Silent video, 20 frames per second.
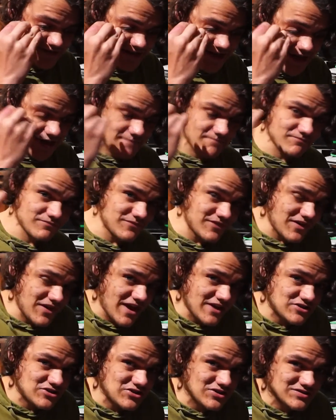that, it
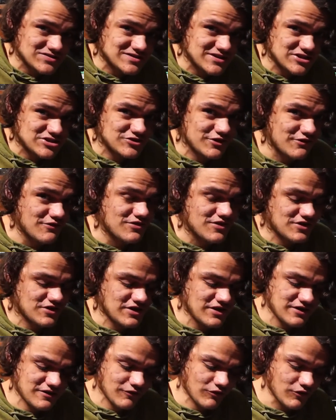actually does teach you everything you
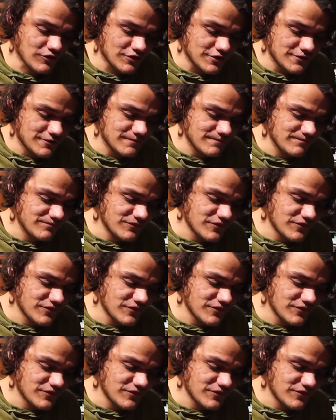need to learn.